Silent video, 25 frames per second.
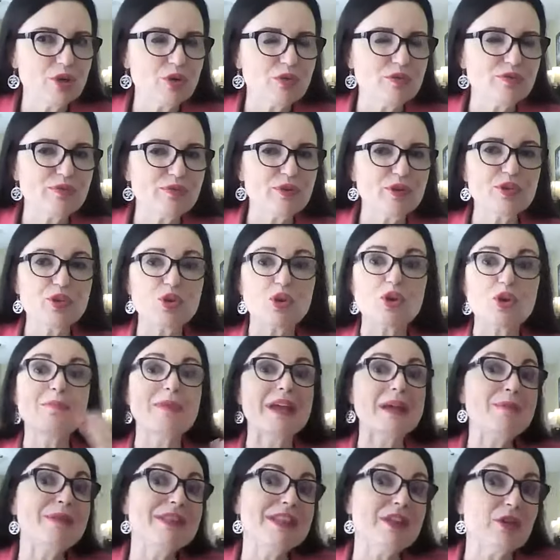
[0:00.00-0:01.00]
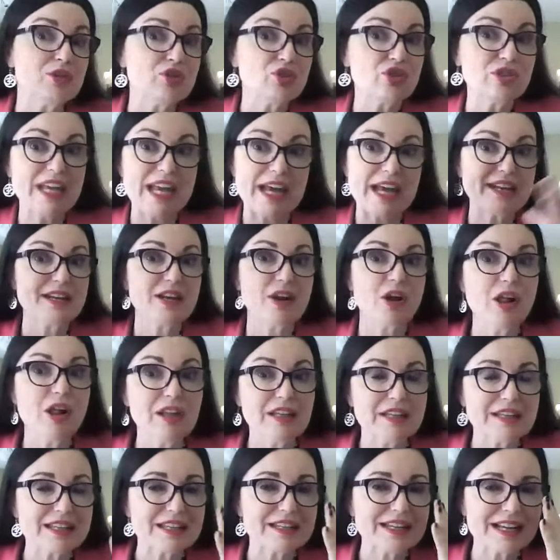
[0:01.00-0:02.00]
further, or maybe they'll get it
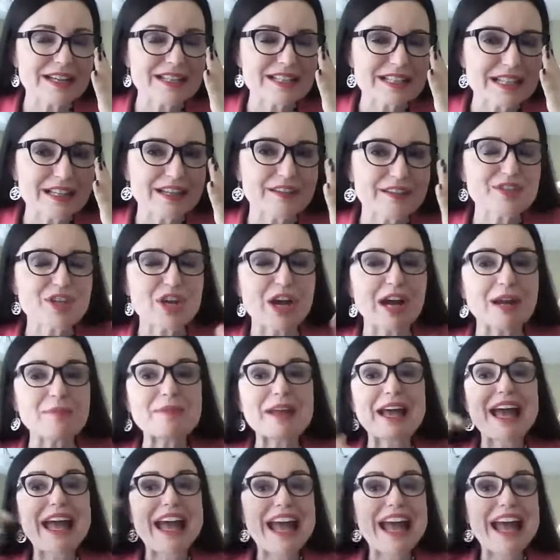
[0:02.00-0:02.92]
all in the next lifetime,